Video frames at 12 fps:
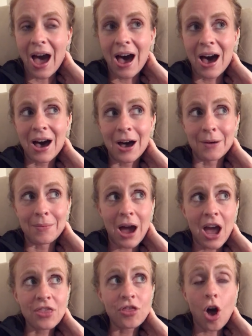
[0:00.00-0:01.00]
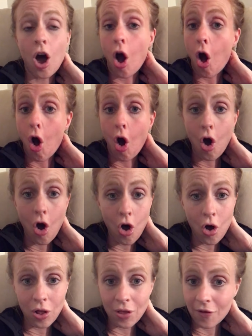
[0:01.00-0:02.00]
I thought
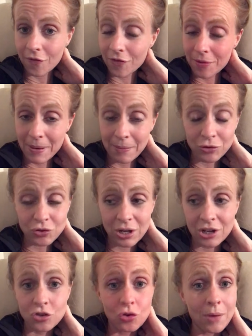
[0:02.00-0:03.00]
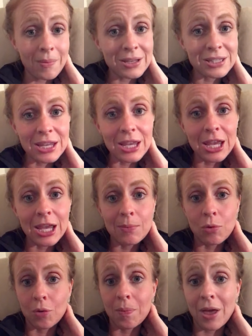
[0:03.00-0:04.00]
all of the people trying to join my
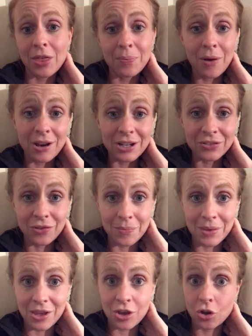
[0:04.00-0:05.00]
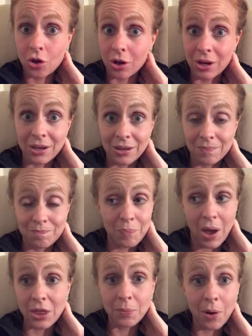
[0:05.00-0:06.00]
team or buy the products from me couldn't
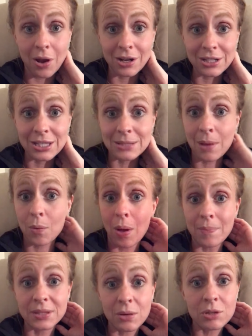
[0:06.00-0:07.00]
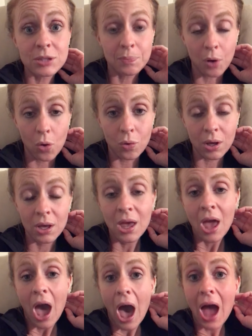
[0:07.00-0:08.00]
buy the products because my website was broke.
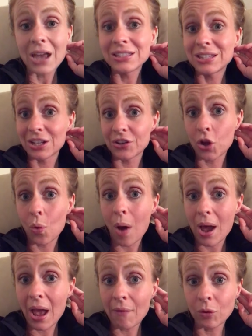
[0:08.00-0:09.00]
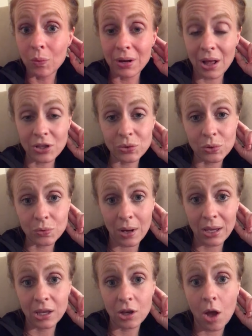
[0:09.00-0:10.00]
I didn't know why everyone else was
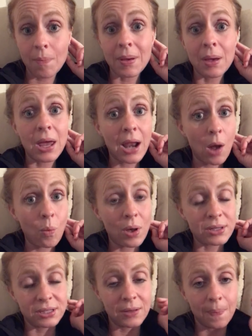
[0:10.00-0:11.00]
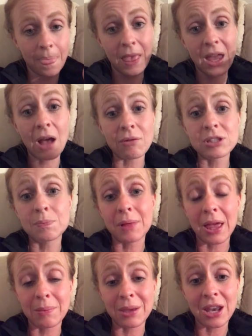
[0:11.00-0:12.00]
ranking up and I wasn't. And I was
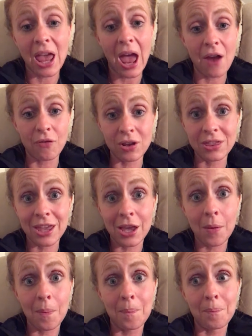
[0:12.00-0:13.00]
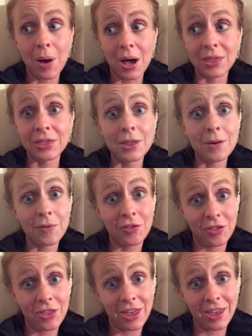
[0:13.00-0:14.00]
blaming everything but the
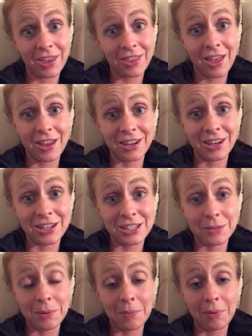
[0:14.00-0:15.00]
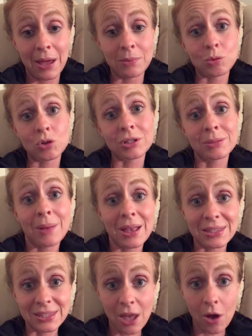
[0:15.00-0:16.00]
thing that needed to be blamed, which was
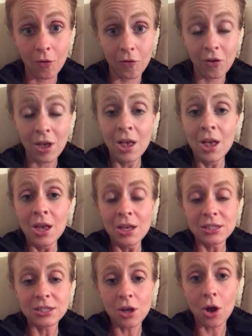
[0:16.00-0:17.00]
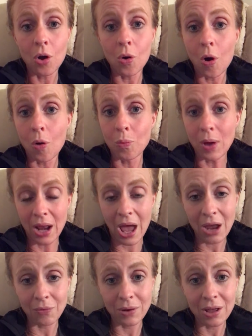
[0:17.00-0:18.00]
myself. So when
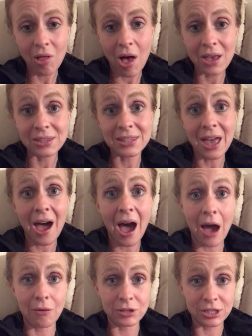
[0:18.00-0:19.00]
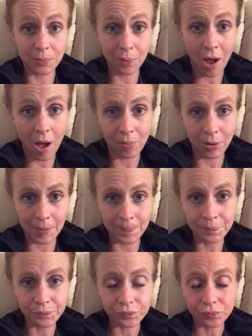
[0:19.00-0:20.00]
I realized that I was the
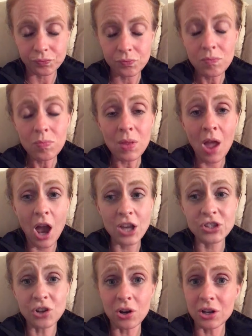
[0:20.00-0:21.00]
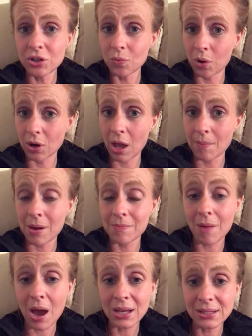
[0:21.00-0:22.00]
problem, I started to work on my
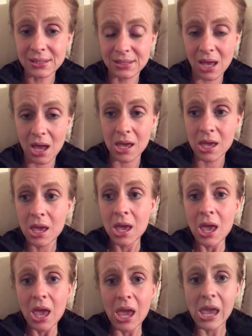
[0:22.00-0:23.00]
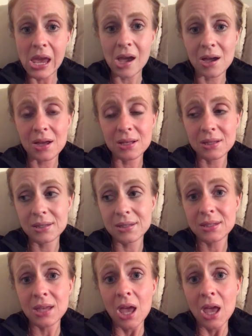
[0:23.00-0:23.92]
mindset. And